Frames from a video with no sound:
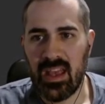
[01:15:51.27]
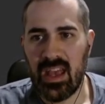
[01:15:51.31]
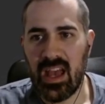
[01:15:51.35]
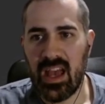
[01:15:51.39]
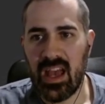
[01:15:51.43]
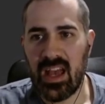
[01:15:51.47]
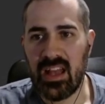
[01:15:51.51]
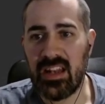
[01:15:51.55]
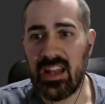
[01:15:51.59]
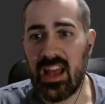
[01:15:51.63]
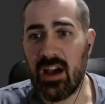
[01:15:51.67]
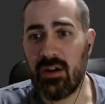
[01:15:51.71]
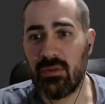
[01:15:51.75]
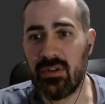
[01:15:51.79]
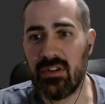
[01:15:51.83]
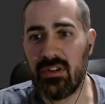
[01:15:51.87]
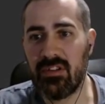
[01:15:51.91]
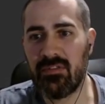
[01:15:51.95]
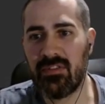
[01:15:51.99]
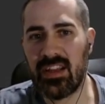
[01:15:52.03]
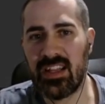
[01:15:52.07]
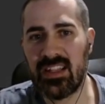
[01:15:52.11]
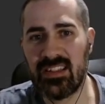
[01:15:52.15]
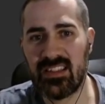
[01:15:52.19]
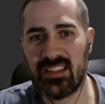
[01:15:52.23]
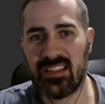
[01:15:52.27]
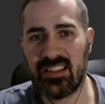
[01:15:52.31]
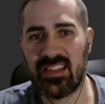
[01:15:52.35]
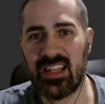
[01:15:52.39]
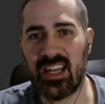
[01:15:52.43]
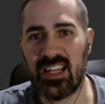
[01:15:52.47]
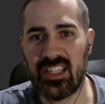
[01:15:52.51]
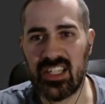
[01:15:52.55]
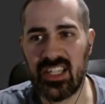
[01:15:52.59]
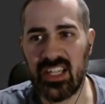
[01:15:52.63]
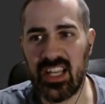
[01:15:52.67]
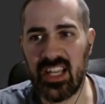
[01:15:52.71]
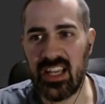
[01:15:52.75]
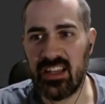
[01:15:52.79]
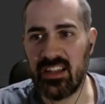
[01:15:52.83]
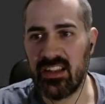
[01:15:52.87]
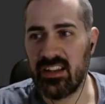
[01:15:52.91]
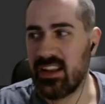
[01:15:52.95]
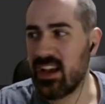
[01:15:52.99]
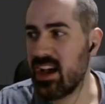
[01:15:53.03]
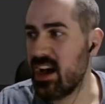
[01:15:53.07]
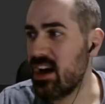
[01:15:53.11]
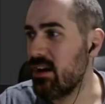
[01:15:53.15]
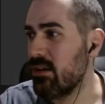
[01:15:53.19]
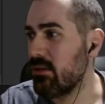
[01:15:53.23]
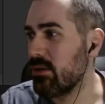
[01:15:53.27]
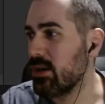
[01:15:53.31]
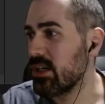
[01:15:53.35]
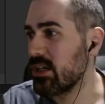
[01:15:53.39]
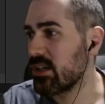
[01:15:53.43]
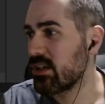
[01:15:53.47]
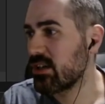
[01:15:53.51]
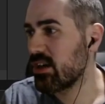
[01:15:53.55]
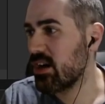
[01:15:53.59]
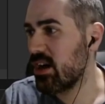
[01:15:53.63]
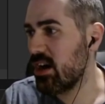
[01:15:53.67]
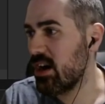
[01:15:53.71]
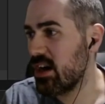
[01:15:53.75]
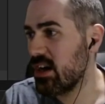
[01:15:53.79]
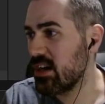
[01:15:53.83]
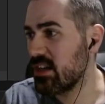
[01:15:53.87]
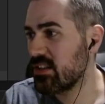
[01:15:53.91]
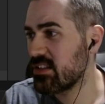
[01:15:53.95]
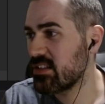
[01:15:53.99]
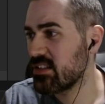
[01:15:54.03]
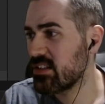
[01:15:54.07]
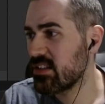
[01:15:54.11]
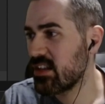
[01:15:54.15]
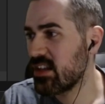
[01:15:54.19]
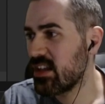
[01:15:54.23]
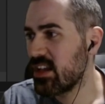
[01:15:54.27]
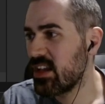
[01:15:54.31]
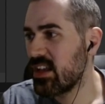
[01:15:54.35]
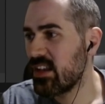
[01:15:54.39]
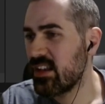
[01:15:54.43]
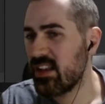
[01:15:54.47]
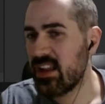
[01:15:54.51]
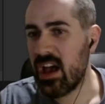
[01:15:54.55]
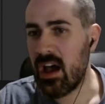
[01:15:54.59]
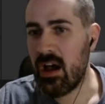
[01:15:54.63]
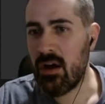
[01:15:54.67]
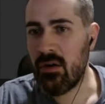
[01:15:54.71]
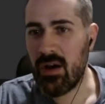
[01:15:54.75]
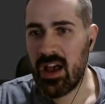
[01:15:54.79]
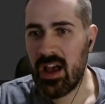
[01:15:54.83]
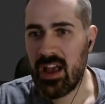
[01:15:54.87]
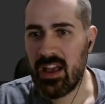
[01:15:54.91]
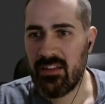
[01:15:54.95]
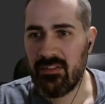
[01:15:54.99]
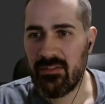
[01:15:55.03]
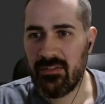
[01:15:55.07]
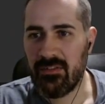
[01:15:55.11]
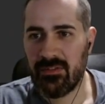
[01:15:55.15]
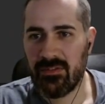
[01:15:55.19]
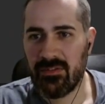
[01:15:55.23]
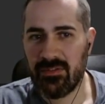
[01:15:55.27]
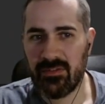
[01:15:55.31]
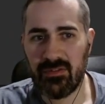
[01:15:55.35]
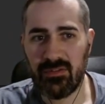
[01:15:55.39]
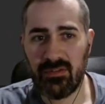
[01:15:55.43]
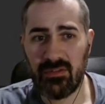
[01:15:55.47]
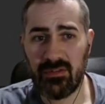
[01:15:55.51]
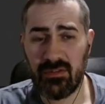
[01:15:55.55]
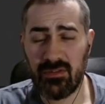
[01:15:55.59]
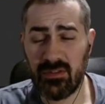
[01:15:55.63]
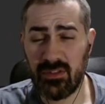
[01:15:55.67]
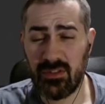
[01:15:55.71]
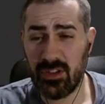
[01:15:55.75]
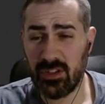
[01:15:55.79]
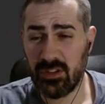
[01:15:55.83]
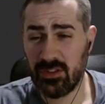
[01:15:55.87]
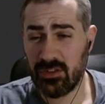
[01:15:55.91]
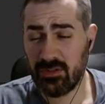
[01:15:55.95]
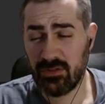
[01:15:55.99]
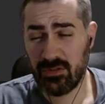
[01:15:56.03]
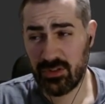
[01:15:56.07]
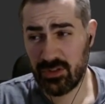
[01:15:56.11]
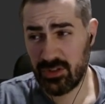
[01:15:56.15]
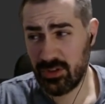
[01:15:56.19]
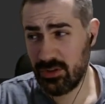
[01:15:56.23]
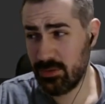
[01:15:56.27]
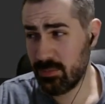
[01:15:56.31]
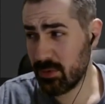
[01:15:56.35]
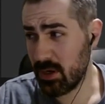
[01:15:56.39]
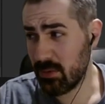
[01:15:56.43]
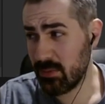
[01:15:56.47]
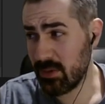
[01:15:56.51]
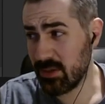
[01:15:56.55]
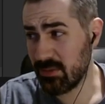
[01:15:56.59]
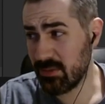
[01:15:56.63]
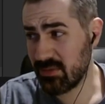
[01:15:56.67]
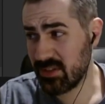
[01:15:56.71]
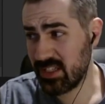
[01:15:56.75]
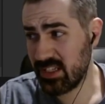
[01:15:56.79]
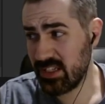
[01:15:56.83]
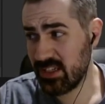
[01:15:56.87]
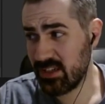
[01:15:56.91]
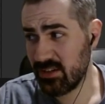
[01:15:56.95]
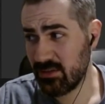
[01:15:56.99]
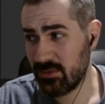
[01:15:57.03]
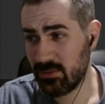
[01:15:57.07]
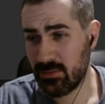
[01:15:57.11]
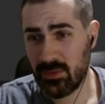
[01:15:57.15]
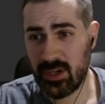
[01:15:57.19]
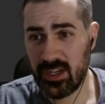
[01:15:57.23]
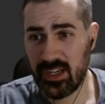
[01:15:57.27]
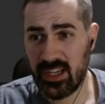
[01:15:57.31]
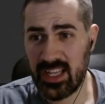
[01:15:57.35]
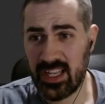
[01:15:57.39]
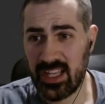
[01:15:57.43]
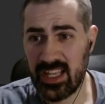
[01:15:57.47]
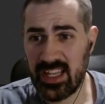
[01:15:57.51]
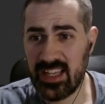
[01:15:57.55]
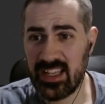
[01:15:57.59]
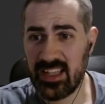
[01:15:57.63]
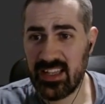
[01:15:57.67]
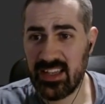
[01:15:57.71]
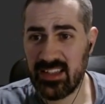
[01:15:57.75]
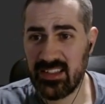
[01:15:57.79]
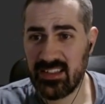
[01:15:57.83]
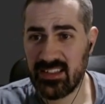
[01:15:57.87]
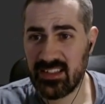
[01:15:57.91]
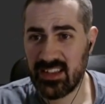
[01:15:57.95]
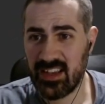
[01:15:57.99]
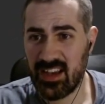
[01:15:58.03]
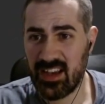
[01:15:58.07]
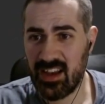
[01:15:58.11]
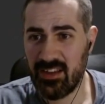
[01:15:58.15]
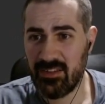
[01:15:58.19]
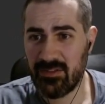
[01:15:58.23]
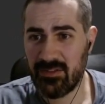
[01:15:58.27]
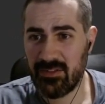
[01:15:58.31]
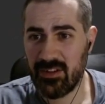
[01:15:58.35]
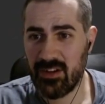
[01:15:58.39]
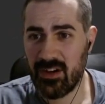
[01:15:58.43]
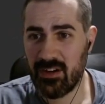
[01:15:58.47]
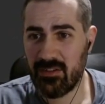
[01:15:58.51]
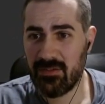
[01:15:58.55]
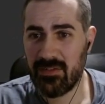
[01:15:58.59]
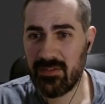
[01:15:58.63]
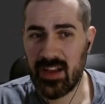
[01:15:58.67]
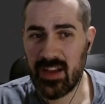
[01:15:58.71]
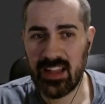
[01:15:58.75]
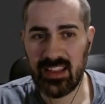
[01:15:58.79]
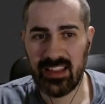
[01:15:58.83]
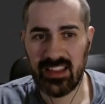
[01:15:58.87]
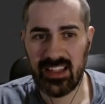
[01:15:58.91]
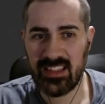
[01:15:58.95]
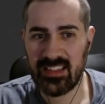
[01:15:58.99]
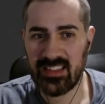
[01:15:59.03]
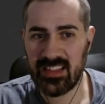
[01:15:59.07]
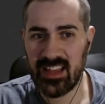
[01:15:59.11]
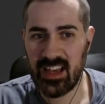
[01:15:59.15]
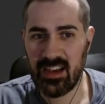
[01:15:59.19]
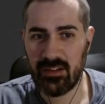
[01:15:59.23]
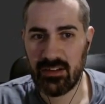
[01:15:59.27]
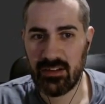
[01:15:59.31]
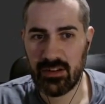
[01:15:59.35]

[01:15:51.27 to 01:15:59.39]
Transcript: and now we've instantiated our cards. Now I've done two problems here. One is I've not fanned these out